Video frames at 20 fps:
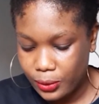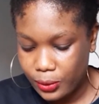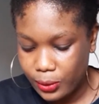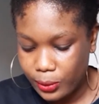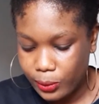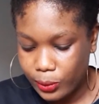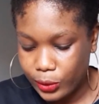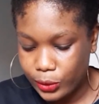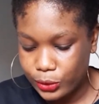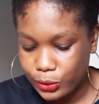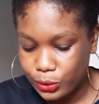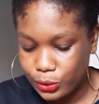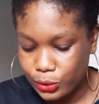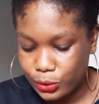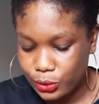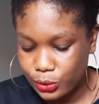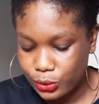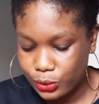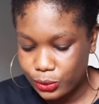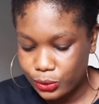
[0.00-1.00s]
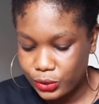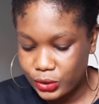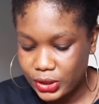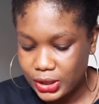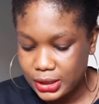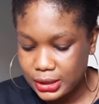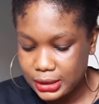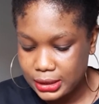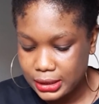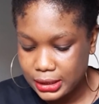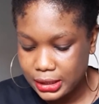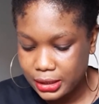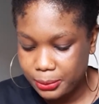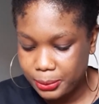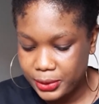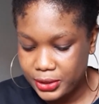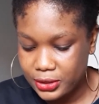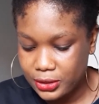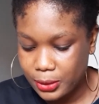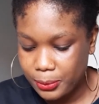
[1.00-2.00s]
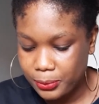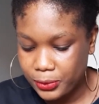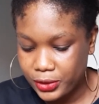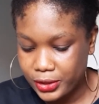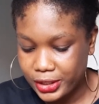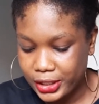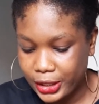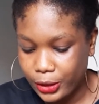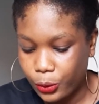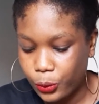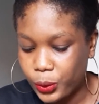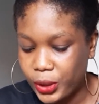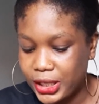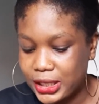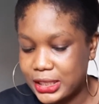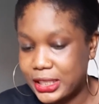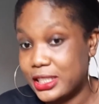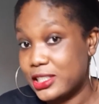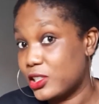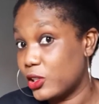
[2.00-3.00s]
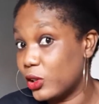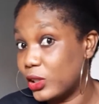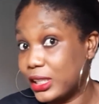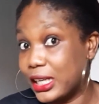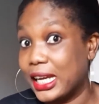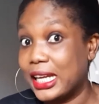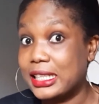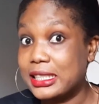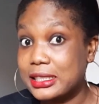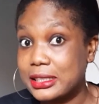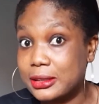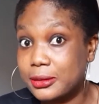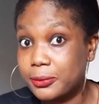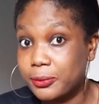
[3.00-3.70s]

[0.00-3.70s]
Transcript: want to do just a little bit something a quick this or that